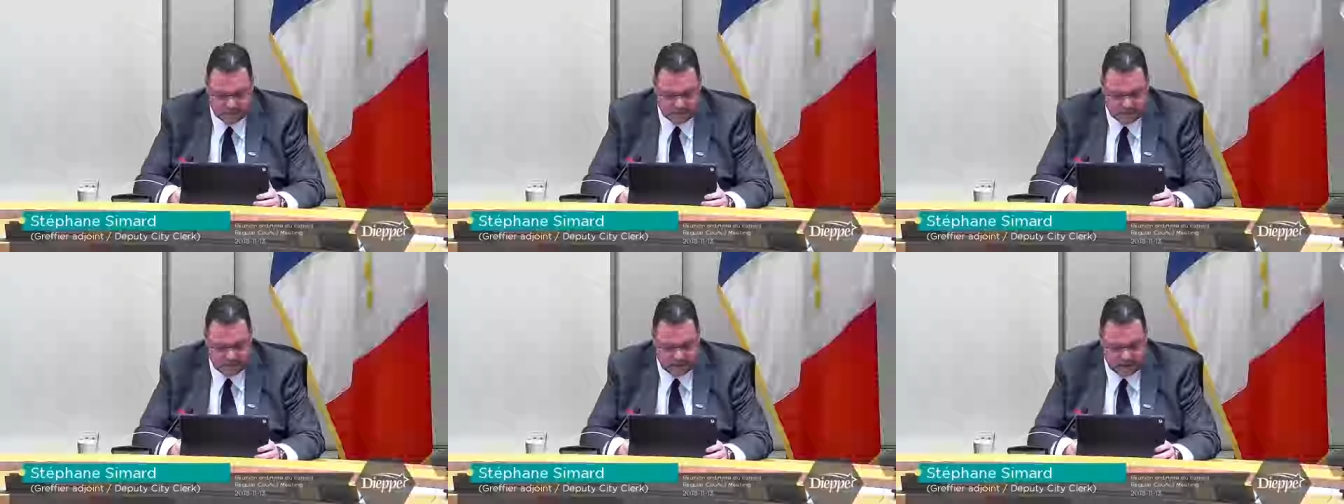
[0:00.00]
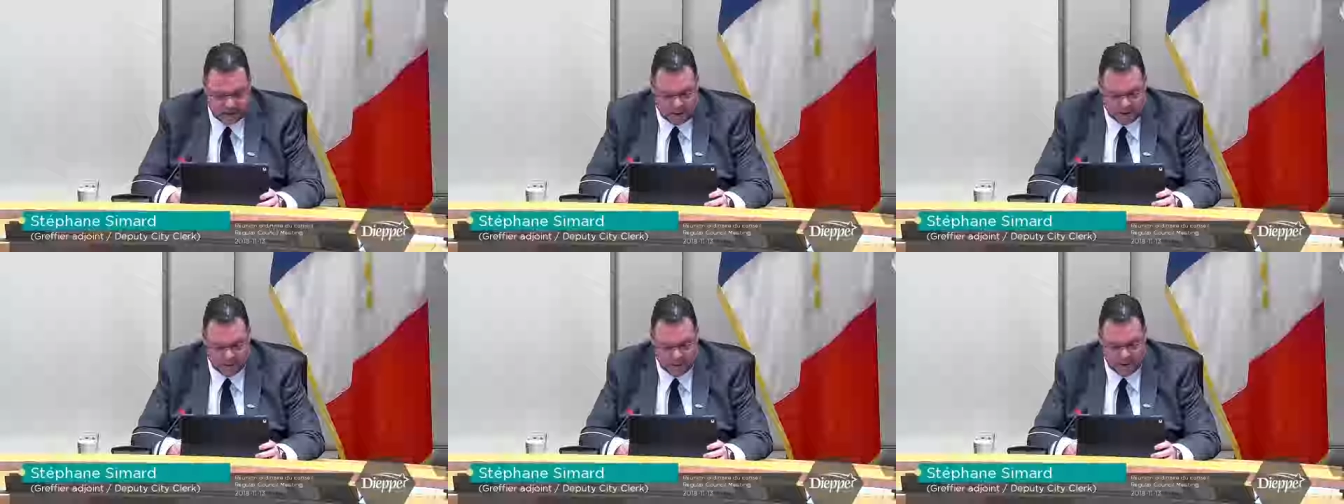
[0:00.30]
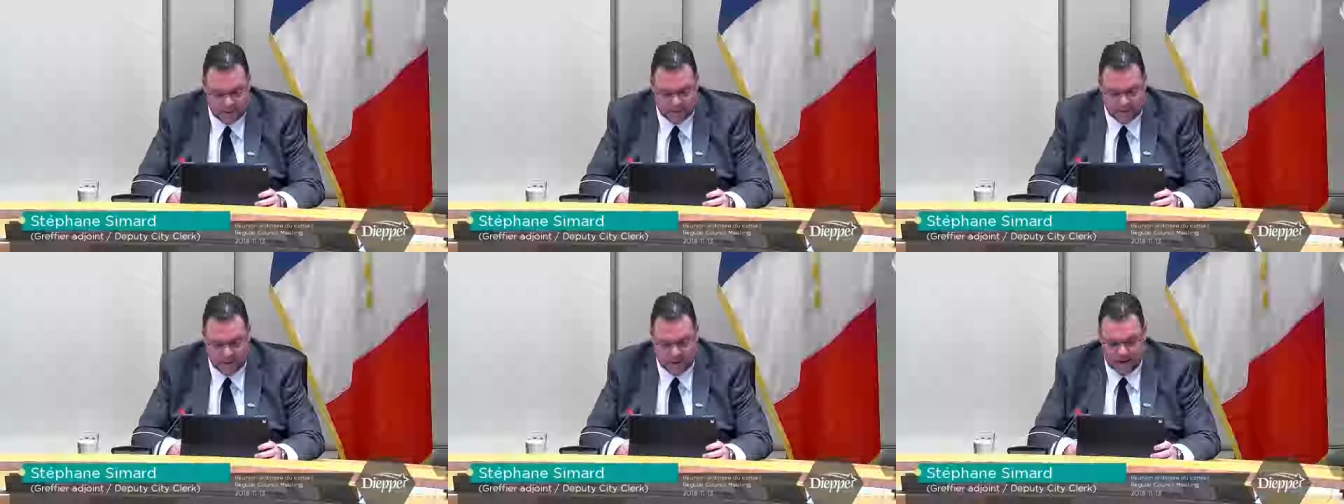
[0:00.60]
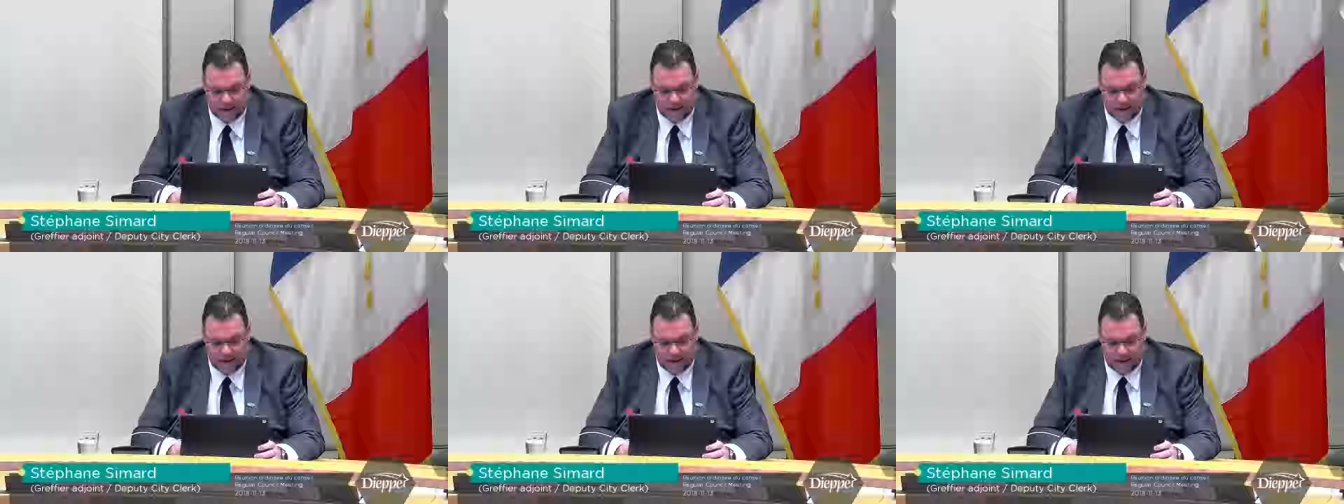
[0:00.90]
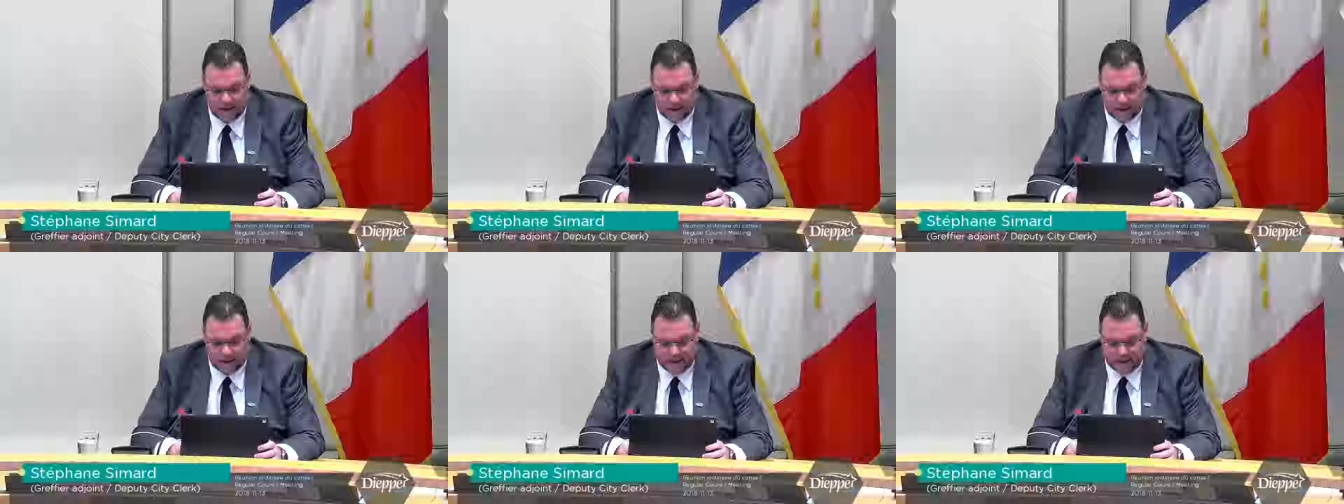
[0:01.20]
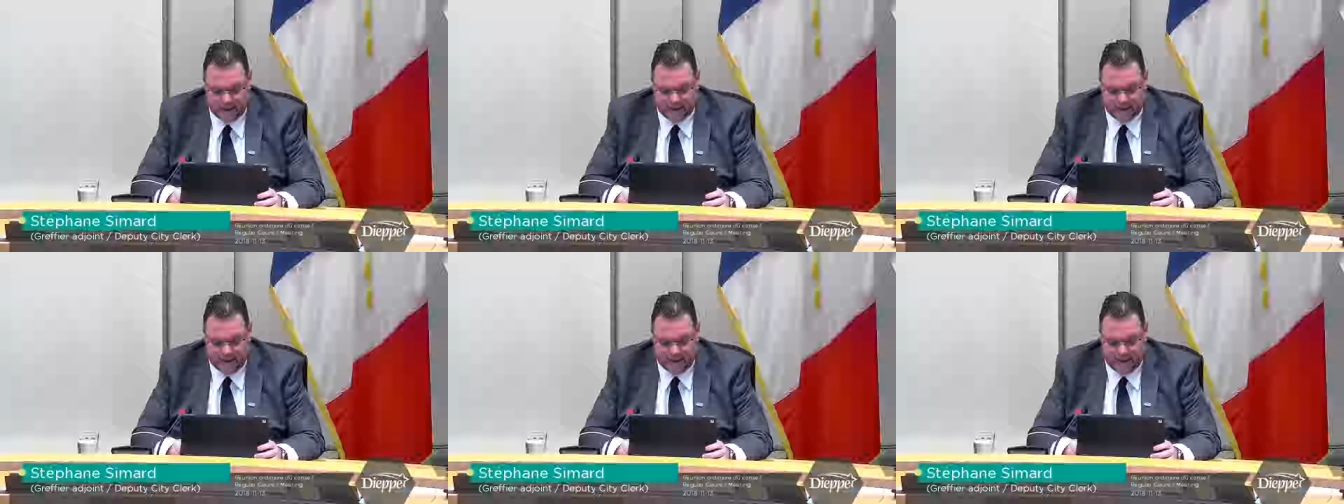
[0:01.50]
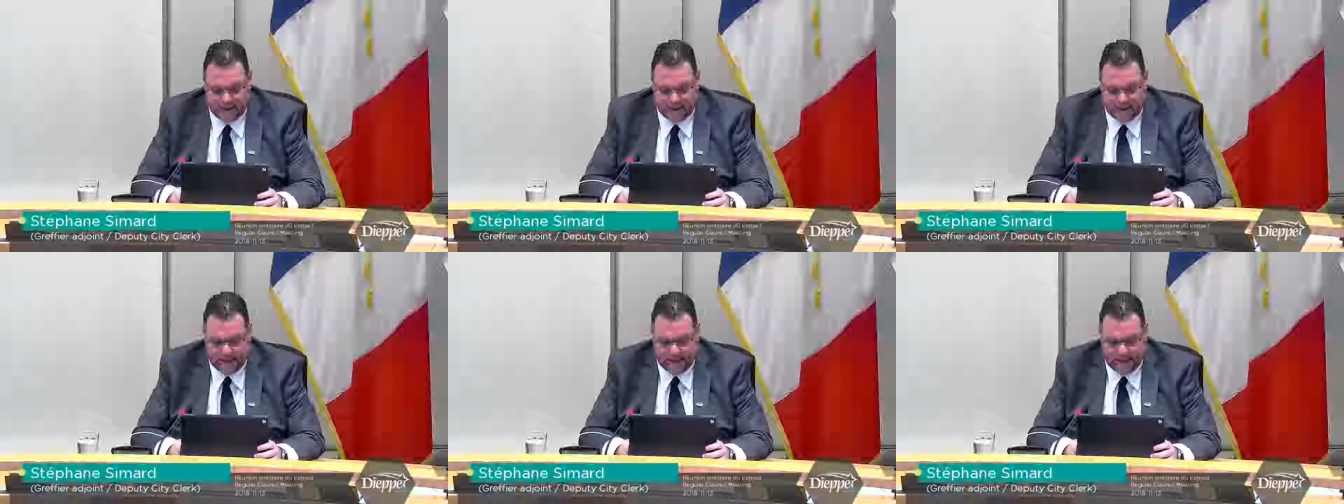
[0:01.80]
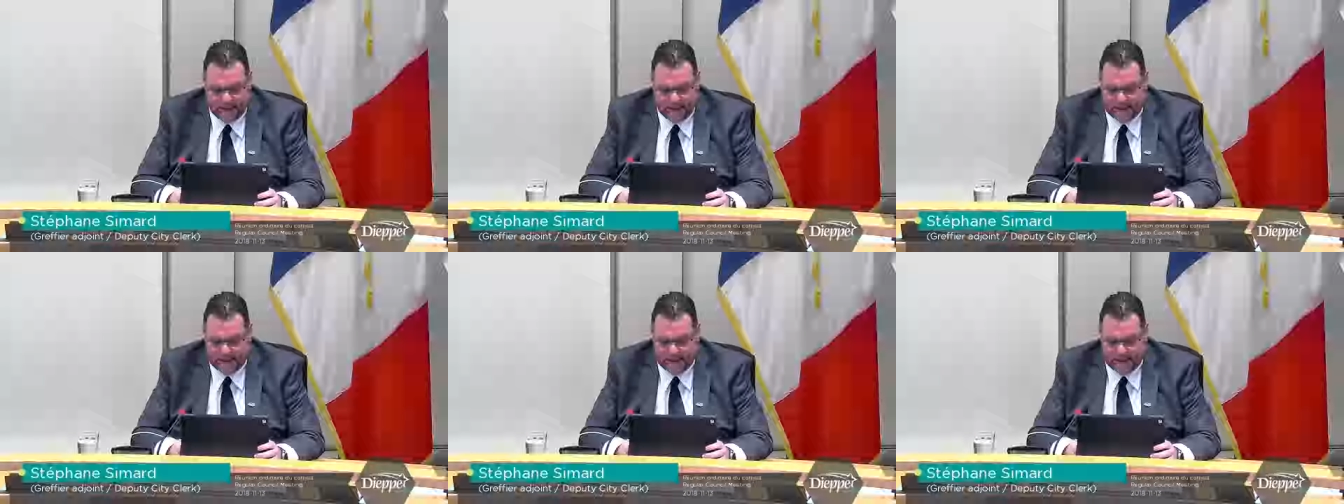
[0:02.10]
We didn't mention it in the policy, but